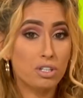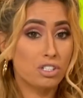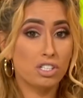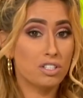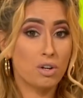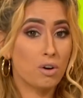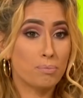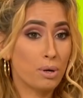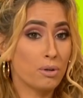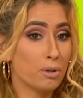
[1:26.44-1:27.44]
because she's
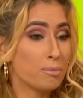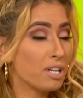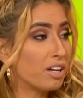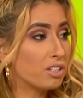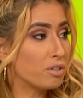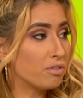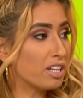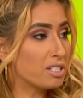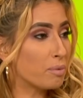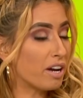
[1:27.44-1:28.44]
got boobs, and I do
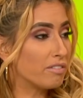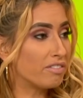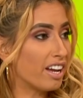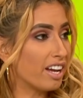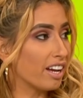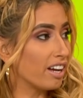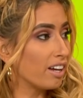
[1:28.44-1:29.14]
think it's a bit unfair.